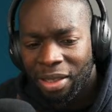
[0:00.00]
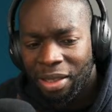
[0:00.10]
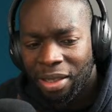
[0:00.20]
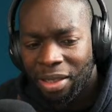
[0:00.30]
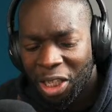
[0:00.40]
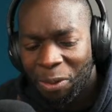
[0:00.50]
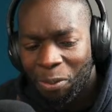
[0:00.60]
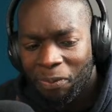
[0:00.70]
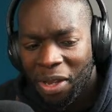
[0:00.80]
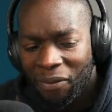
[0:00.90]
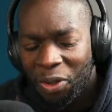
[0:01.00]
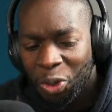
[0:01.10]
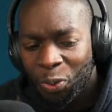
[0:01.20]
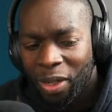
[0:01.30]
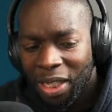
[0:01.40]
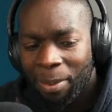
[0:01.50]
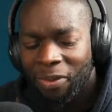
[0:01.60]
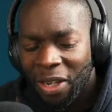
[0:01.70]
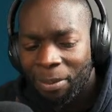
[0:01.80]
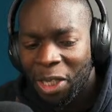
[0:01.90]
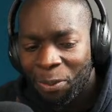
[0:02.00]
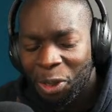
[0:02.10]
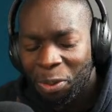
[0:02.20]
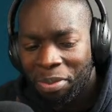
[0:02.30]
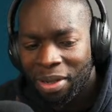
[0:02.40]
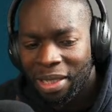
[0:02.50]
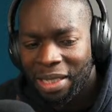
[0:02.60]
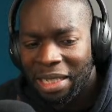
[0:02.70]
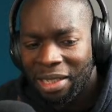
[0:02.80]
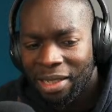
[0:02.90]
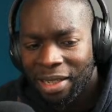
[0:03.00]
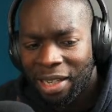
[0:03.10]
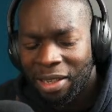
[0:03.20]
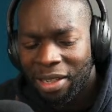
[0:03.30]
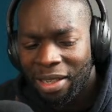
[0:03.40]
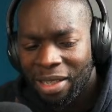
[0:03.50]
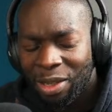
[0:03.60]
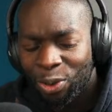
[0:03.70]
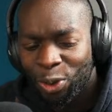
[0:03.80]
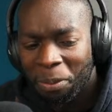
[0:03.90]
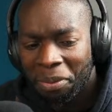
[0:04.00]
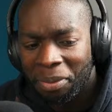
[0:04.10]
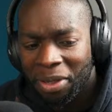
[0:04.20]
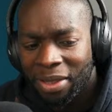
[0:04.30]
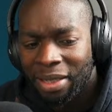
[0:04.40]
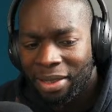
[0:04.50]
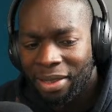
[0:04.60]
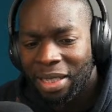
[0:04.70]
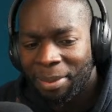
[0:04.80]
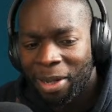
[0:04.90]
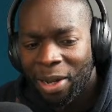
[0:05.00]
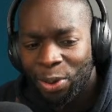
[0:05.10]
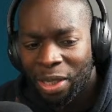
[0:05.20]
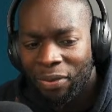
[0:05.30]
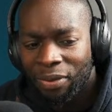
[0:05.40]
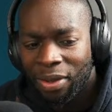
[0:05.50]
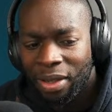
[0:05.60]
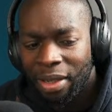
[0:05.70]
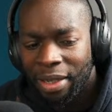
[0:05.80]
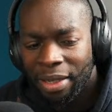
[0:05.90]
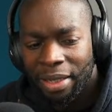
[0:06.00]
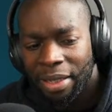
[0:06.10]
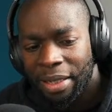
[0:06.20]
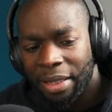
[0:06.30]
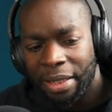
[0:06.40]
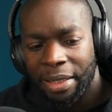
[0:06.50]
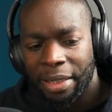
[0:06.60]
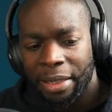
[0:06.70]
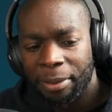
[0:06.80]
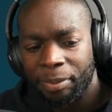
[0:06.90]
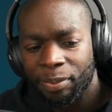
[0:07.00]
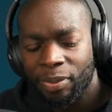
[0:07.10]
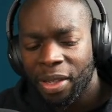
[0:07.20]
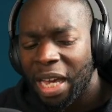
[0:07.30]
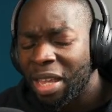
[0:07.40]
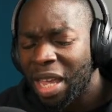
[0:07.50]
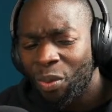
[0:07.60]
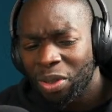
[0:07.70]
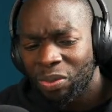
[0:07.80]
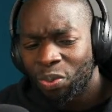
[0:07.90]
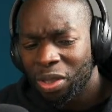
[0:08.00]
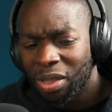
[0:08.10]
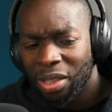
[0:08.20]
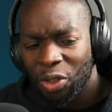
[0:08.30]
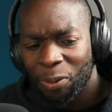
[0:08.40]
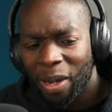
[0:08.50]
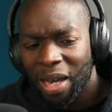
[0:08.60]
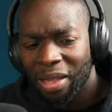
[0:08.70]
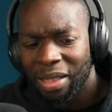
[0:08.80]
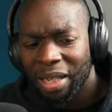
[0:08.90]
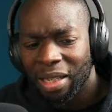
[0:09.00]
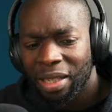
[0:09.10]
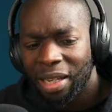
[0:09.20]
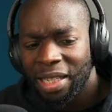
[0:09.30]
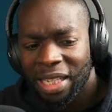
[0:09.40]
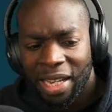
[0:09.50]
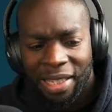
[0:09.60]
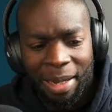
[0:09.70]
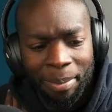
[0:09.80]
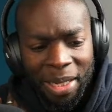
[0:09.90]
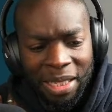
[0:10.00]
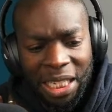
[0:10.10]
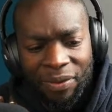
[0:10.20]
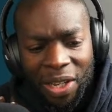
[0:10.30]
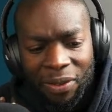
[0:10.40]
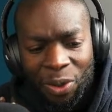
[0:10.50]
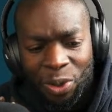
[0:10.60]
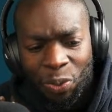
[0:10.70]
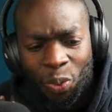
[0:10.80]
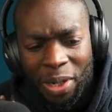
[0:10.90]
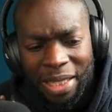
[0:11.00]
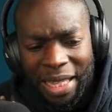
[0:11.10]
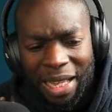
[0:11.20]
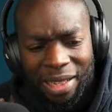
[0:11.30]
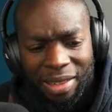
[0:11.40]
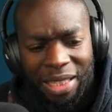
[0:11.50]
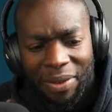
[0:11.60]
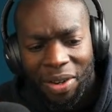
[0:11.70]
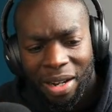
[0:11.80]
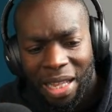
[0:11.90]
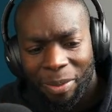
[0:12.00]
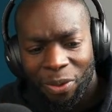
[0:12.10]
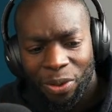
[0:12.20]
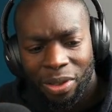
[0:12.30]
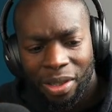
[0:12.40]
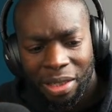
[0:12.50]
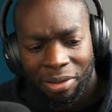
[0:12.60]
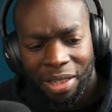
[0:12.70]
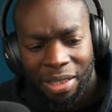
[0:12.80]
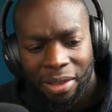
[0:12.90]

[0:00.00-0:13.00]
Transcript: Like if you do work in game development, you must be pretty senior in your job because that's some hardcore stuff. And what did you use back in the day? Assembly 6502. What is that? I've never heard of that before. That's crazy.